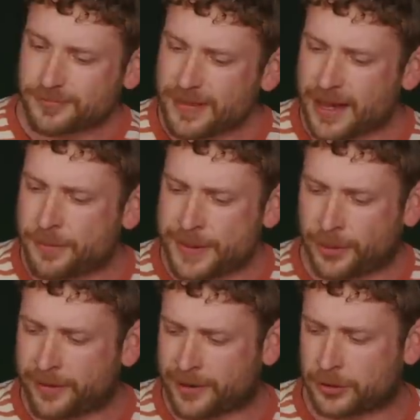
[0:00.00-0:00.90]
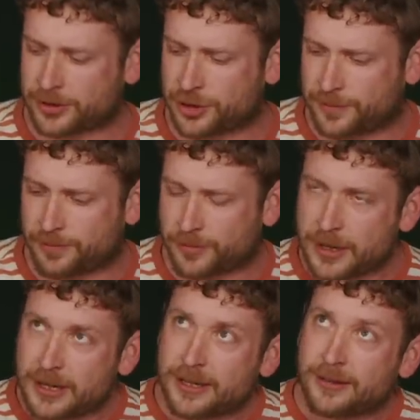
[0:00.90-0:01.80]
And people, I think, also should
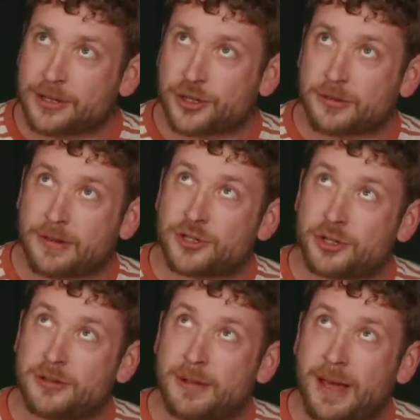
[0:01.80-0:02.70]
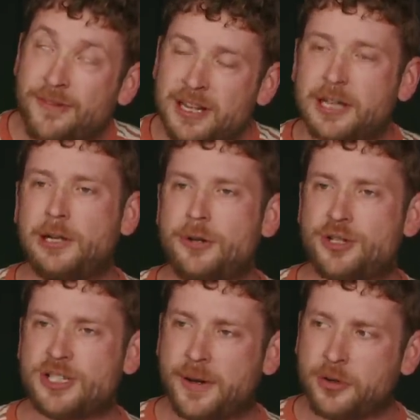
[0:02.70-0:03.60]
they should they shouldn't have any
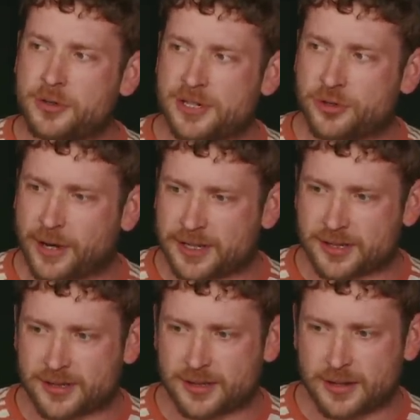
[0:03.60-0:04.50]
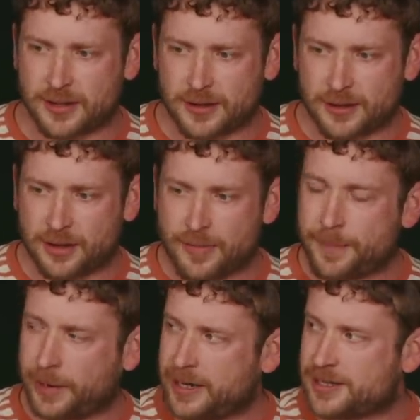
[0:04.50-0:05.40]
illusions about whose interests the Met
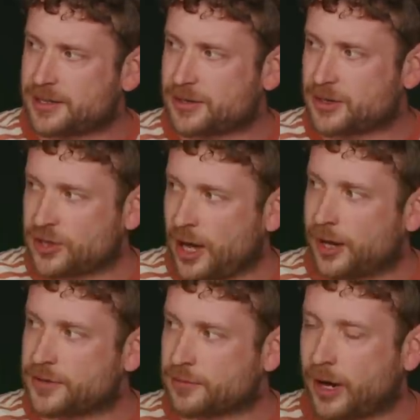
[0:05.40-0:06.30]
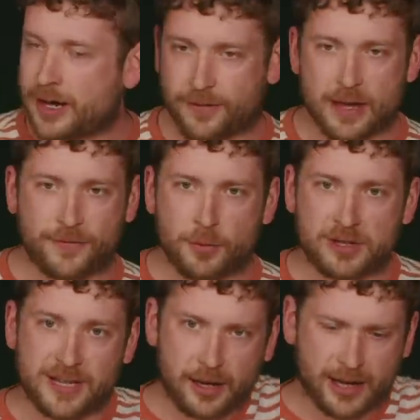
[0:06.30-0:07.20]
Police serves, mm. right? If, if you want
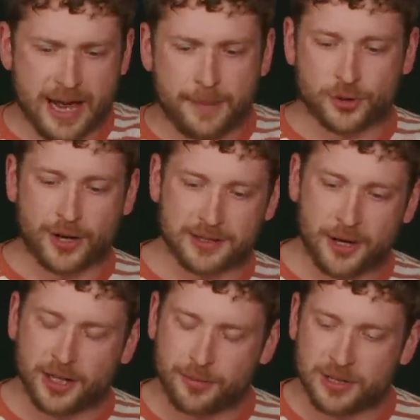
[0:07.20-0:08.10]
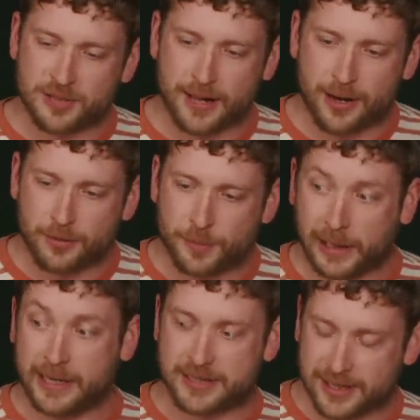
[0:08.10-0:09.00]
to take like an abstract argument about
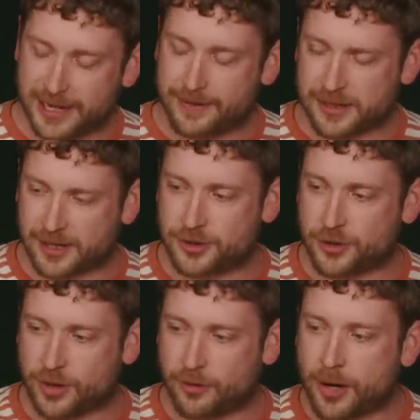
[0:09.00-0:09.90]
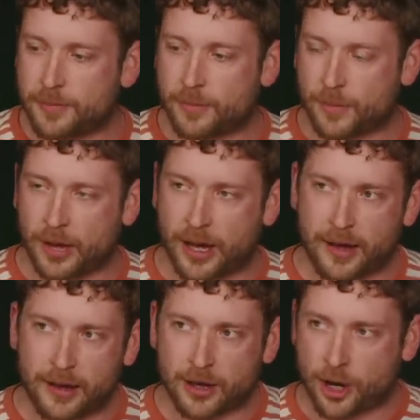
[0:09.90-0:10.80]
policing in this country, right? The
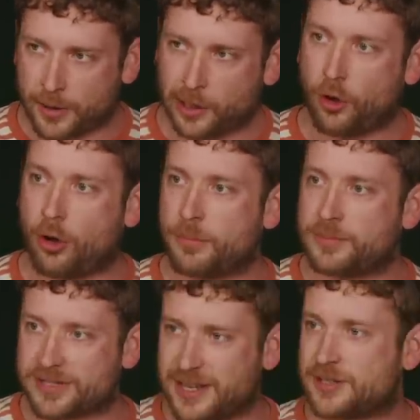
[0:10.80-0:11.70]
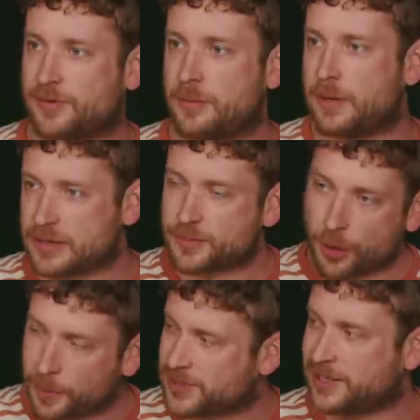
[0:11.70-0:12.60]
uh, common law descends from, it's
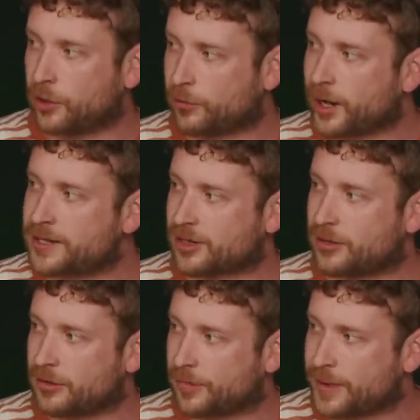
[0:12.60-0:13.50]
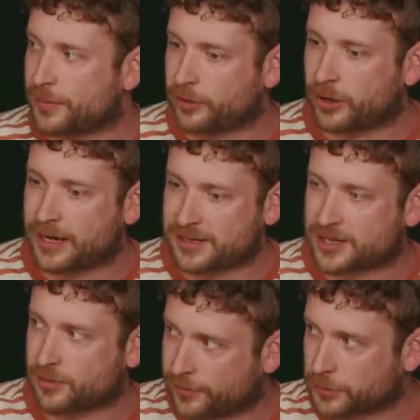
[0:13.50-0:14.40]
property law, right? So the people that exist
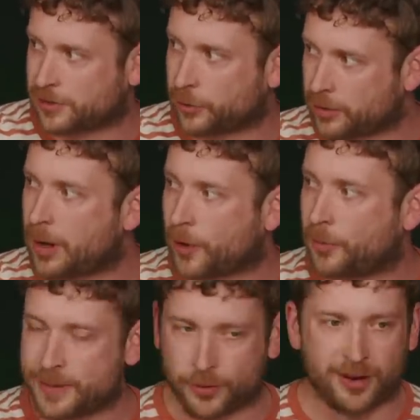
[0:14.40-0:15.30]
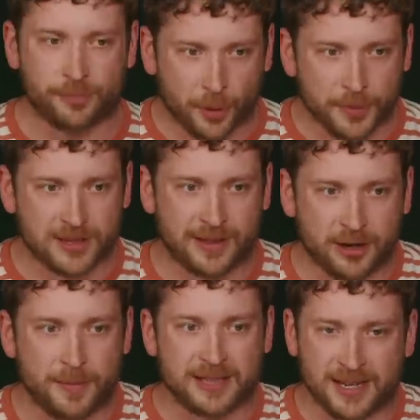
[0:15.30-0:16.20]
to enforce the law are going to uphold people who have property. They're going
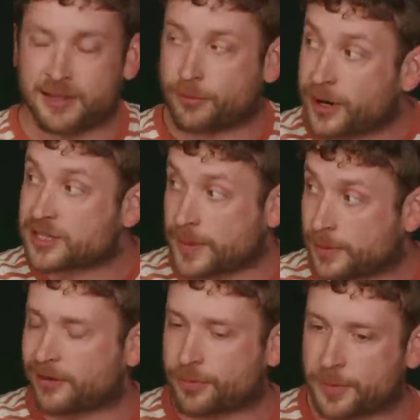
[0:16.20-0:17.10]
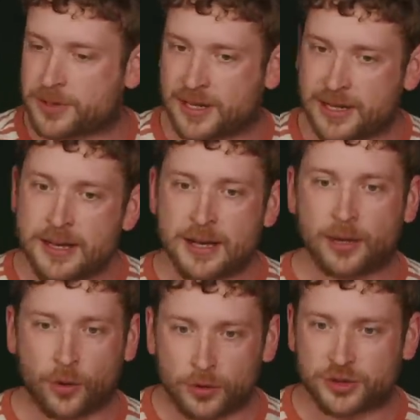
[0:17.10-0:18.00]
to maintain the rights of people who have property.
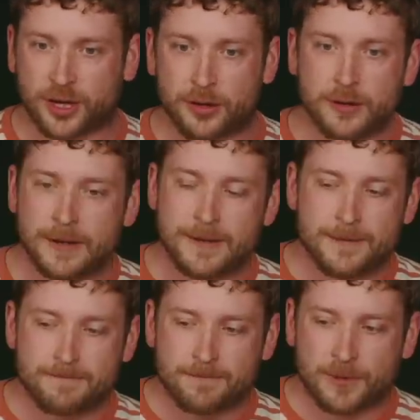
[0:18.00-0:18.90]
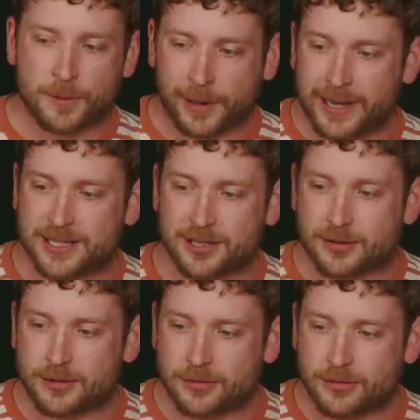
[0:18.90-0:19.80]
Also, the police,
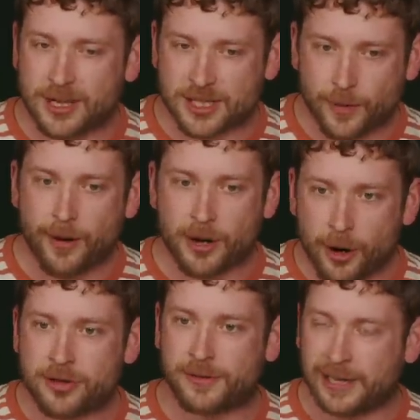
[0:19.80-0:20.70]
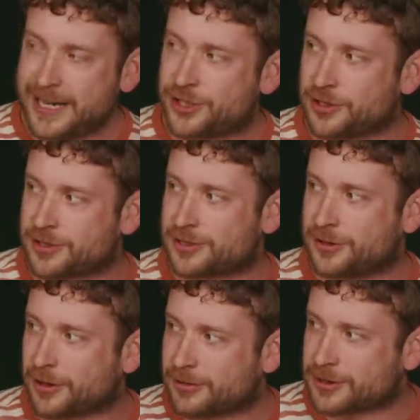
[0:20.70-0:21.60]
they swear an oath of allegiance to
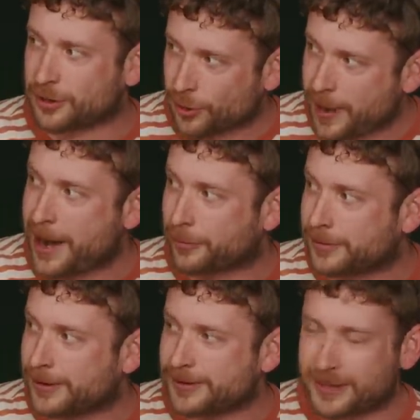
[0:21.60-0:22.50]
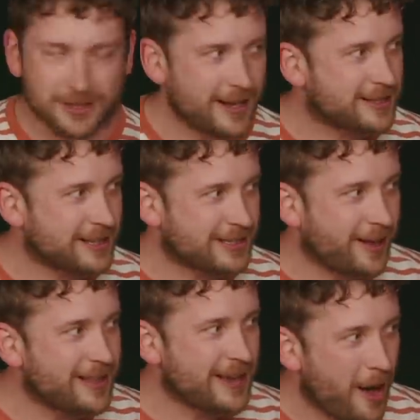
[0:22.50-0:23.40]
the to the crown. Yep. It's, it's it's
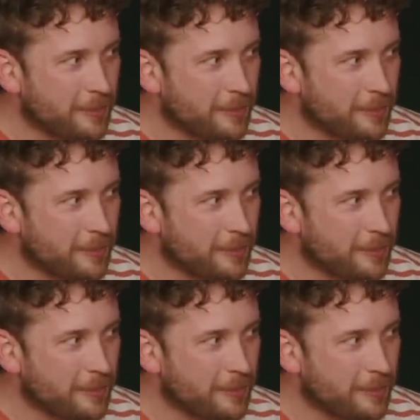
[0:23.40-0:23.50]
like the arm.